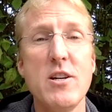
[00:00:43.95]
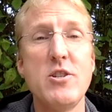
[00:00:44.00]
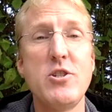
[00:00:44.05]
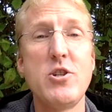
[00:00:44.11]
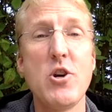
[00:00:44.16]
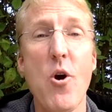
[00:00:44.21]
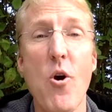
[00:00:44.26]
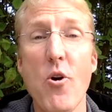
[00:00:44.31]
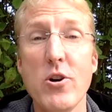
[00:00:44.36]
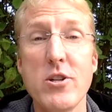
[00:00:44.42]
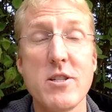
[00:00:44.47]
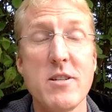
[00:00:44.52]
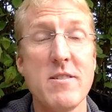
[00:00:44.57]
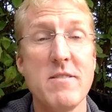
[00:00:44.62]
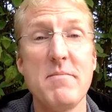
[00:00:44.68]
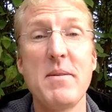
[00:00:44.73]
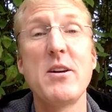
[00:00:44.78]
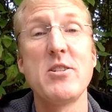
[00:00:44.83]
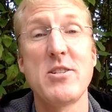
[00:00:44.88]
George!"
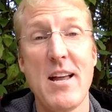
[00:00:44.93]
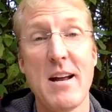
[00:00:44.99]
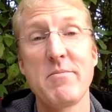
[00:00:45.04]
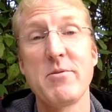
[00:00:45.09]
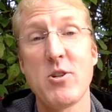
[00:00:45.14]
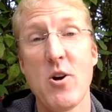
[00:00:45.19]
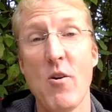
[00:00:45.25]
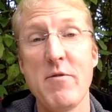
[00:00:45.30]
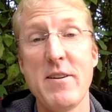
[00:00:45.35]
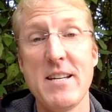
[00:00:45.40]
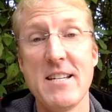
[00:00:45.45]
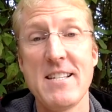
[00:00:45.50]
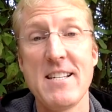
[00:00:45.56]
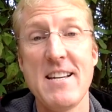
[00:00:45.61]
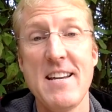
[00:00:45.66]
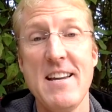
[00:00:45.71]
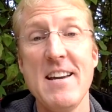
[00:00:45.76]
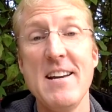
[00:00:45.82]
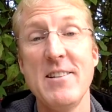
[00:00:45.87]
because that was
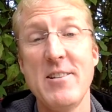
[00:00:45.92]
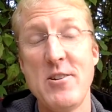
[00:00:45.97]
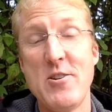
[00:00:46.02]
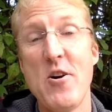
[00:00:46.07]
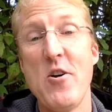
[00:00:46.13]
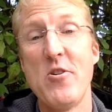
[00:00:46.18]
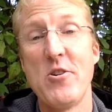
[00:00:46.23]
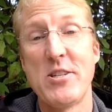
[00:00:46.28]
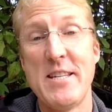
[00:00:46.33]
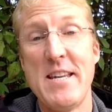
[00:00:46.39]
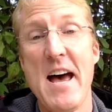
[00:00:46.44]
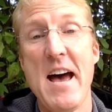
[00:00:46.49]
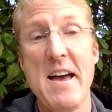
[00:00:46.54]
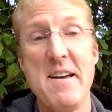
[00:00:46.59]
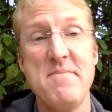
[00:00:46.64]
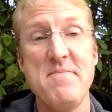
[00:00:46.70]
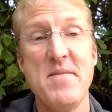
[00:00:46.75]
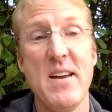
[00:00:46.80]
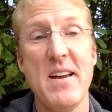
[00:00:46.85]
obviously the dog's
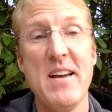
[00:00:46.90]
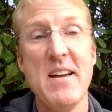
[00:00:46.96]
name.